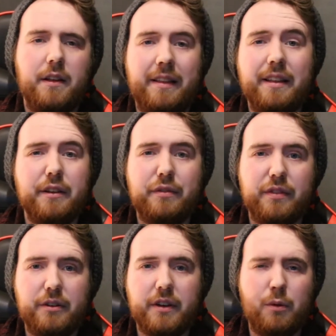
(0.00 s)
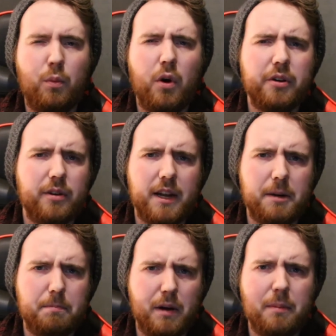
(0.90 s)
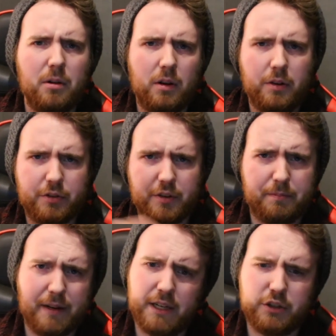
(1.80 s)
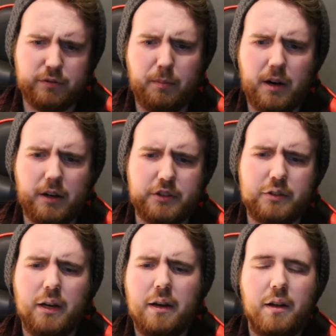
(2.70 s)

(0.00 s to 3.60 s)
There they found a water-like bubble under the patch of moss.